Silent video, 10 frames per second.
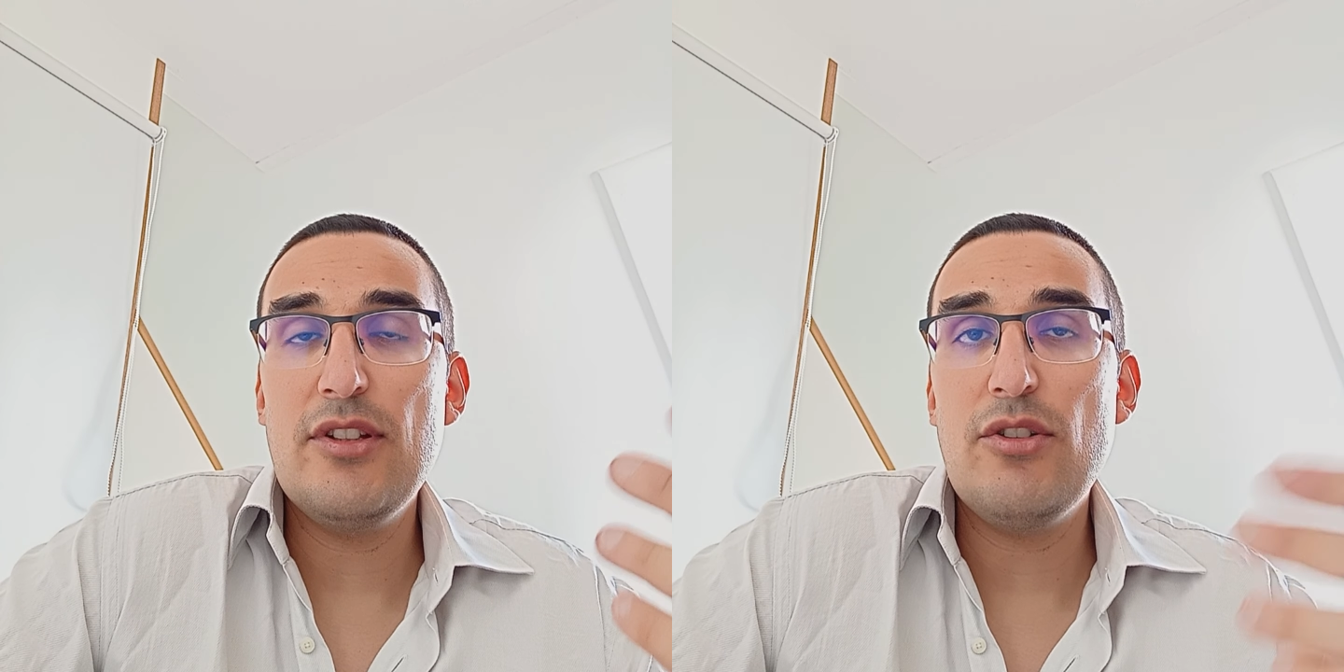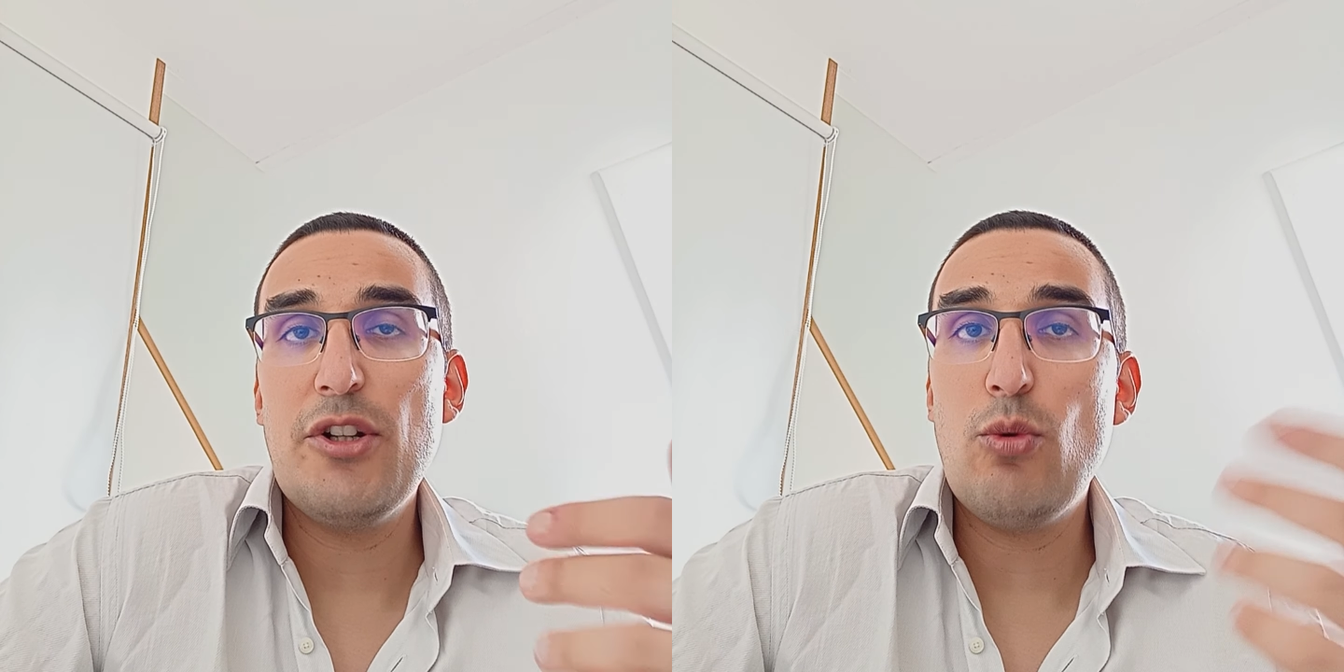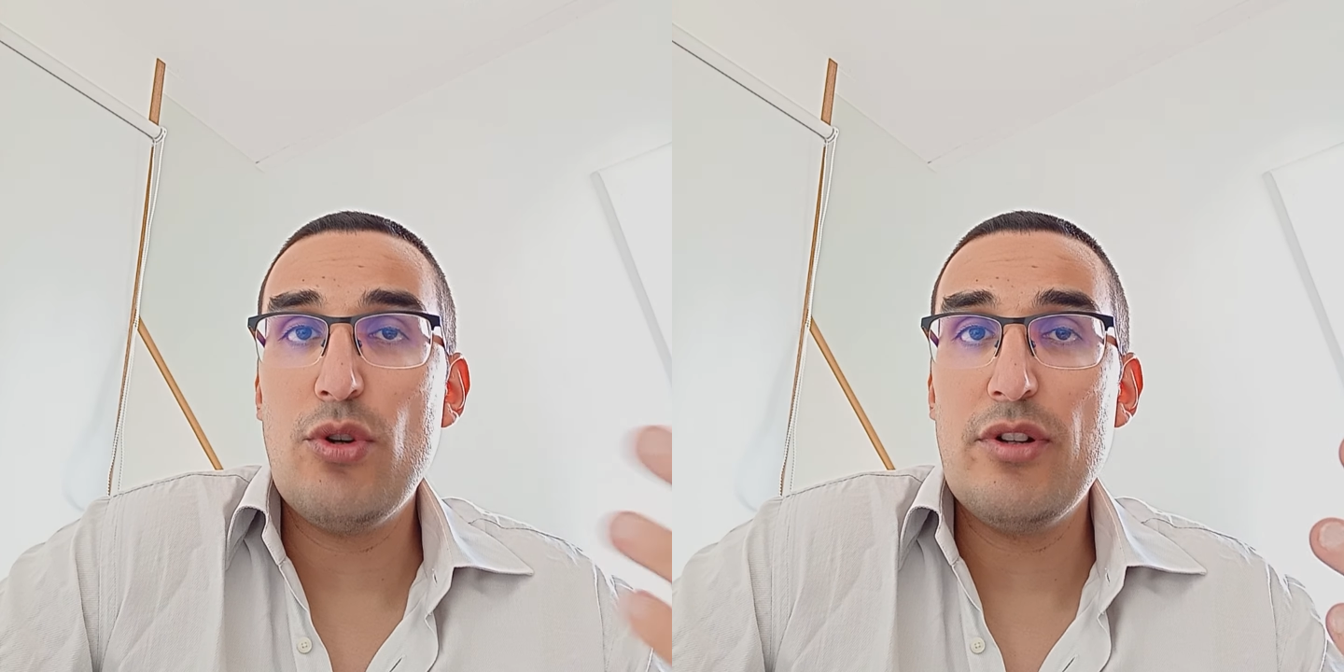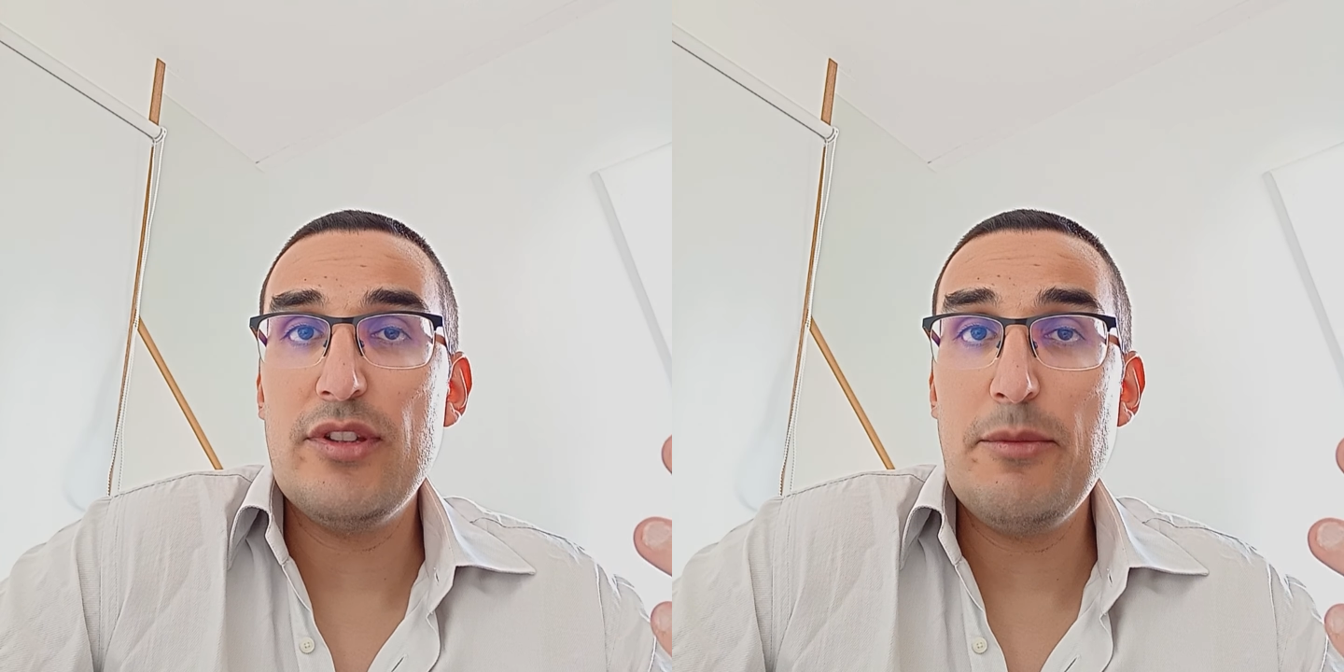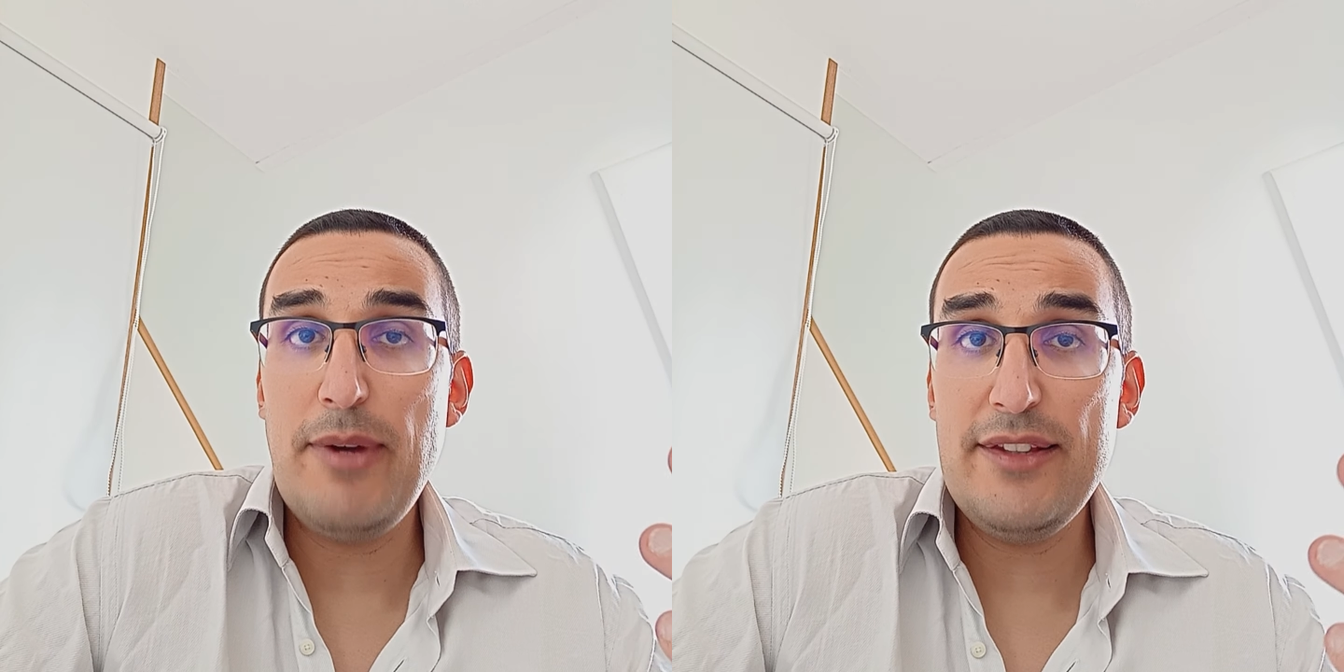on a
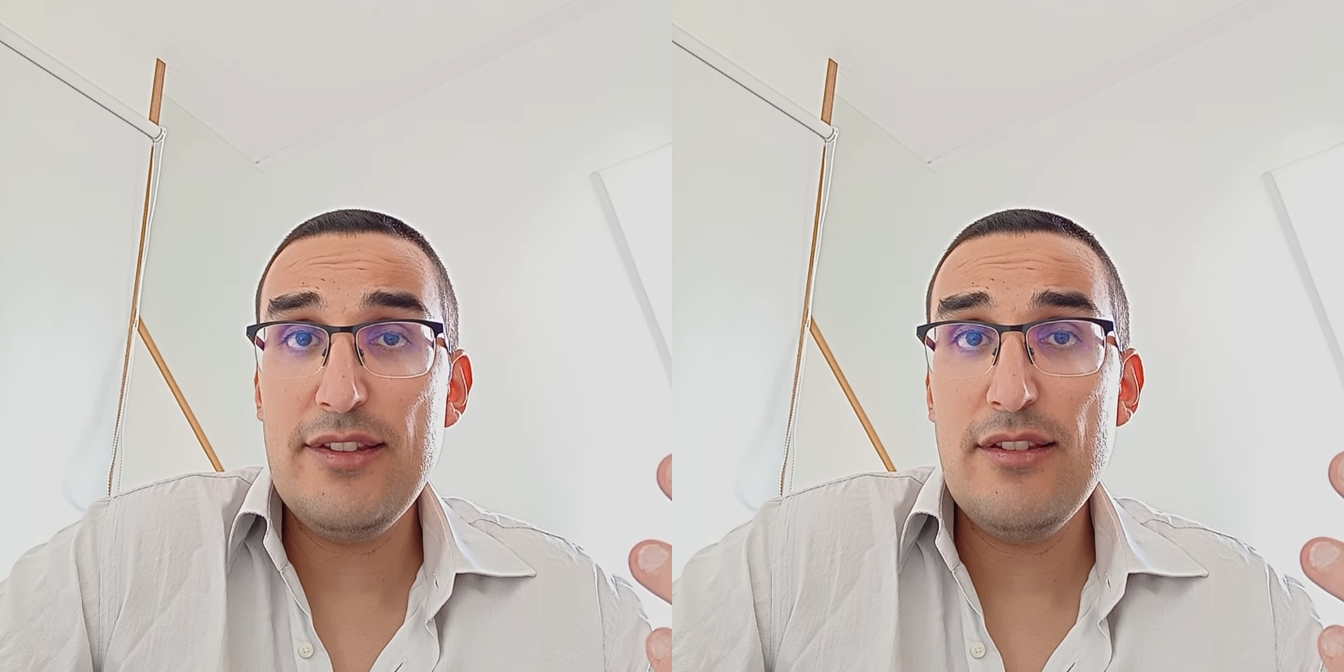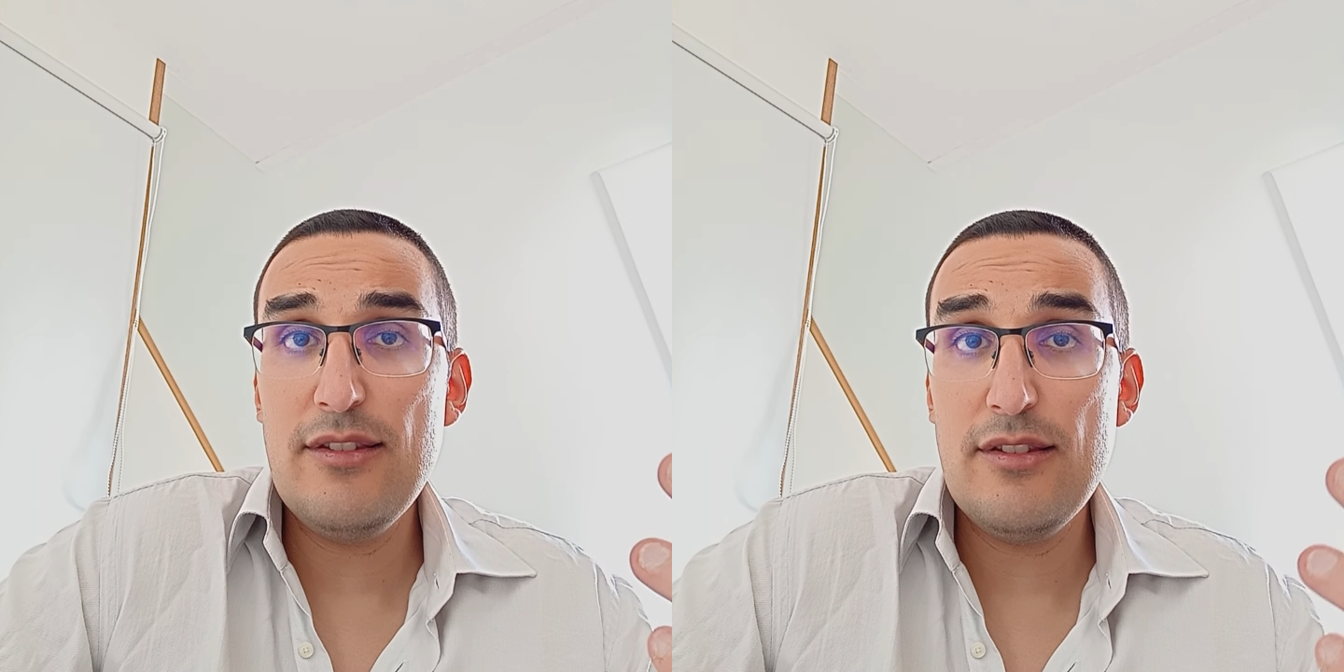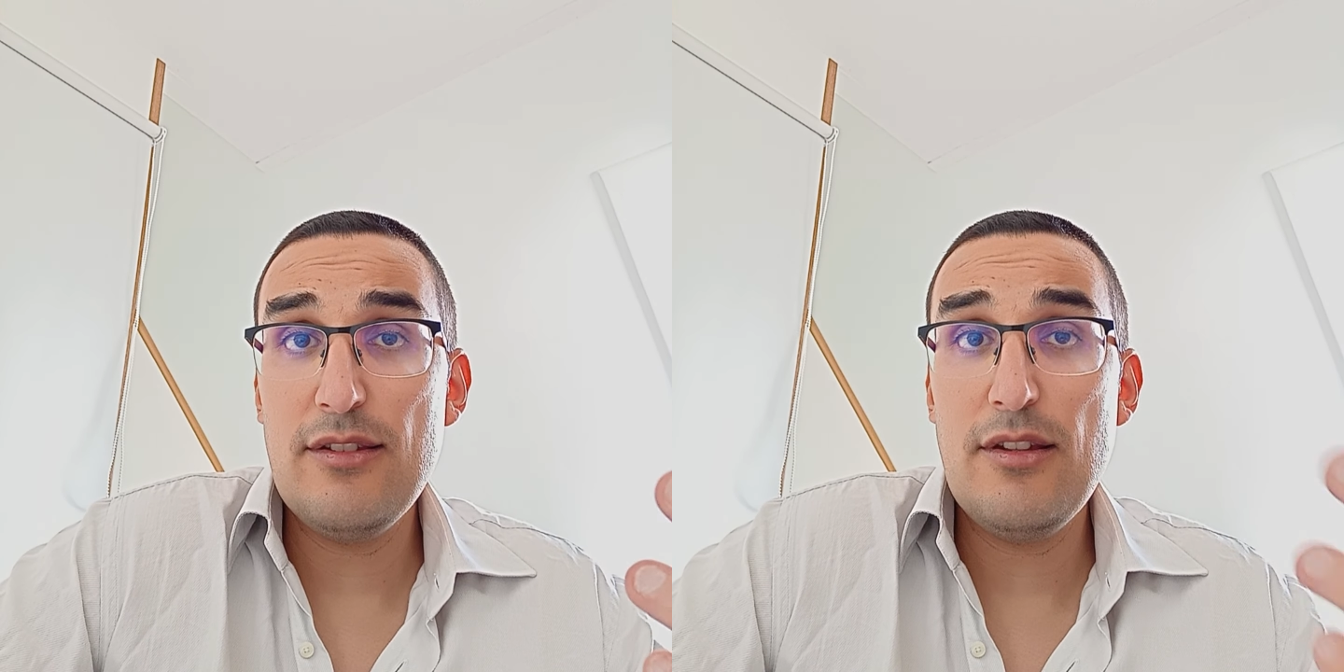quarterly basis,